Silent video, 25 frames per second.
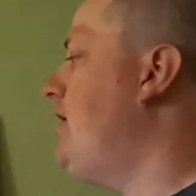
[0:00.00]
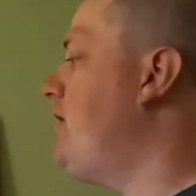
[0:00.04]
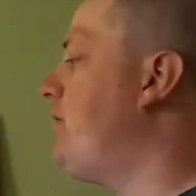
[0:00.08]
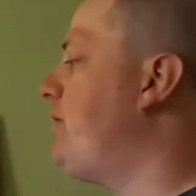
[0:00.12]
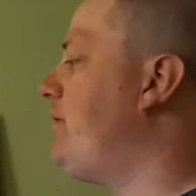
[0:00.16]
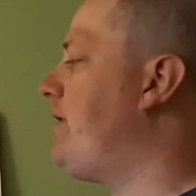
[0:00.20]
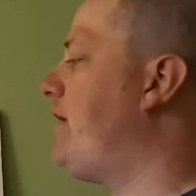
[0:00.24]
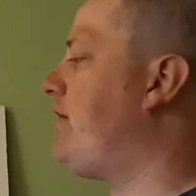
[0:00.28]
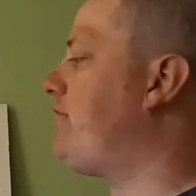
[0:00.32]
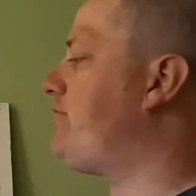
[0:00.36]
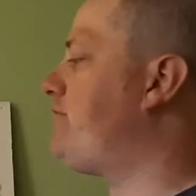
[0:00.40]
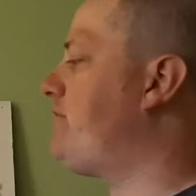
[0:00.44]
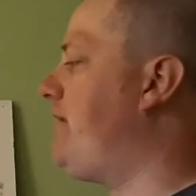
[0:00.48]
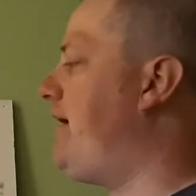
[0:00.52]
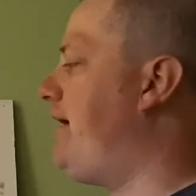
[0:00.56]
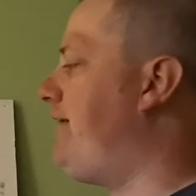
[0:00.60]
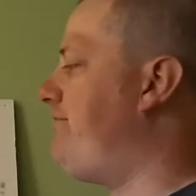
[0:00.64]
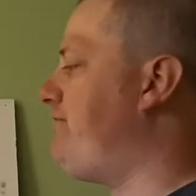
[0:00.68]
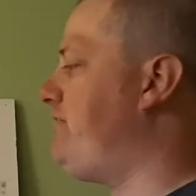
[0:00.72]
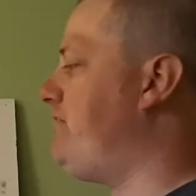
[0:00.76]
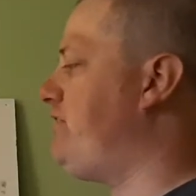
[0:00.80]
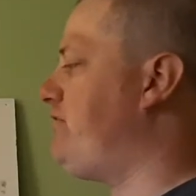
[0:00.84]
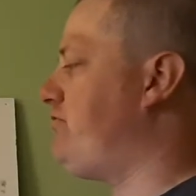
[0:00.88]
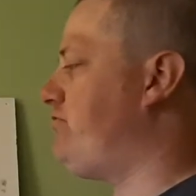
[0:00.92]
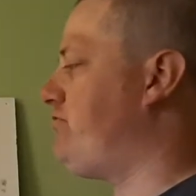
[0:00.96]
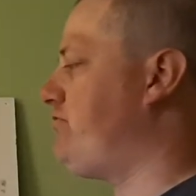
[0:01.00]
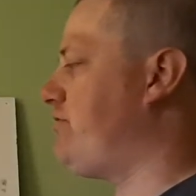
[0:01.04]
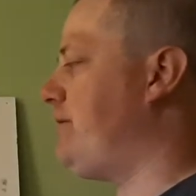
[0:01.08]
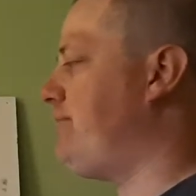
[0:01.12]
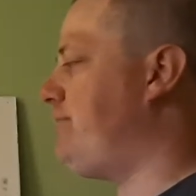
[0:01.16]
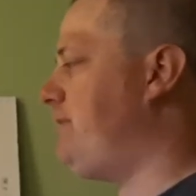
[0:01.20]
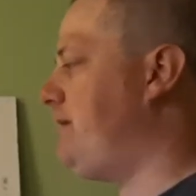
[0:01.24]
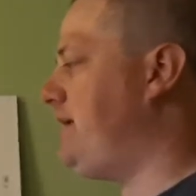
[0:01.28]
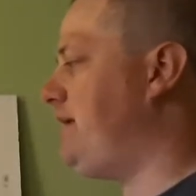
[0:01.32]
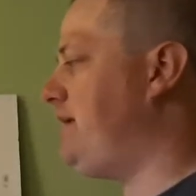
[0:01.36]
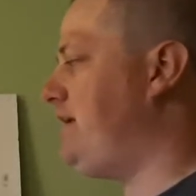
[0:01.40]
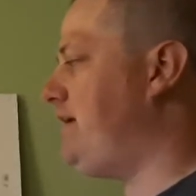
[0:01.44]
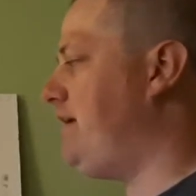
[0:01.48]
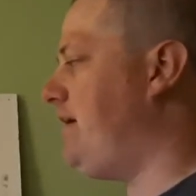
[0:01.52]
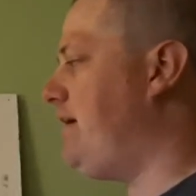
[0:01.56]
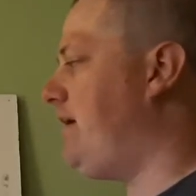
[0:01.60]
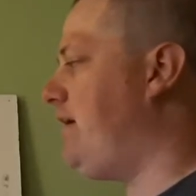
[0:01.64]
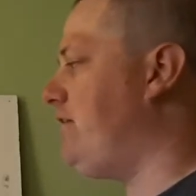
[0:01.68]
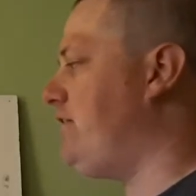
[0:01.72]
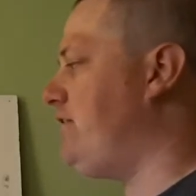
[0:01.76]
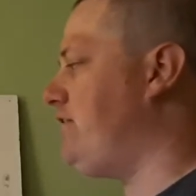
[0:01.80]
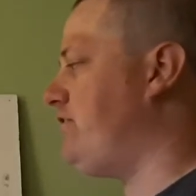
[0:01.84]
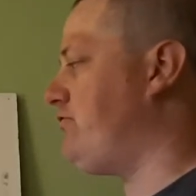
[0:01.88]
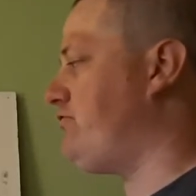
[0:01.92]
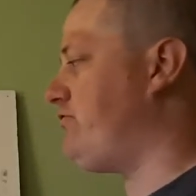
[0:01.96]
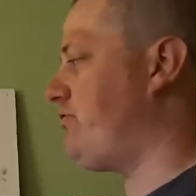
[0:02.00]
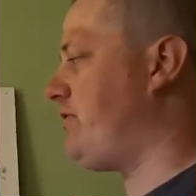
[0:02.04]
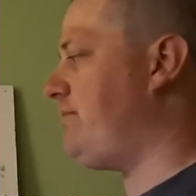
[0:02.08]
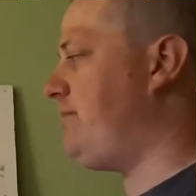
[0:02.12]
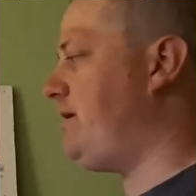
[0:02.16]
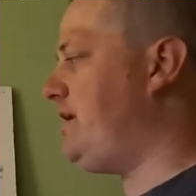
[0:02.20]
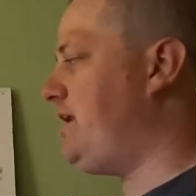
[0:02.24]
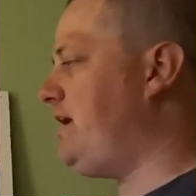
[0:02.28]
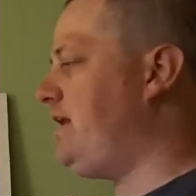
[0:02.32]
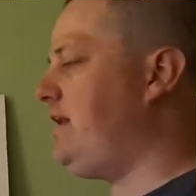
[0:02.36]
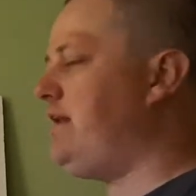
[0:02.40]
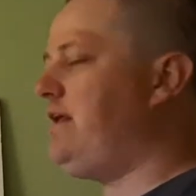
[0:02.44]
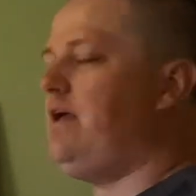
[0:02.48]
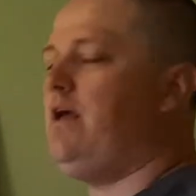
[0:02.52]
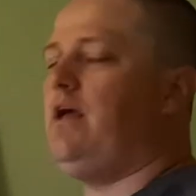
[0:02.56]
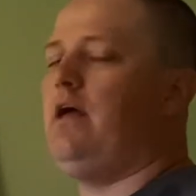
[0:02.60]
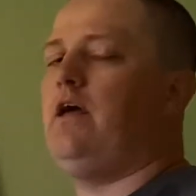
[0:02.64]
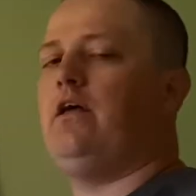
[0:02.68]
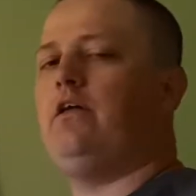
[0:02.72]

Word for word: We also have distribute, distributing,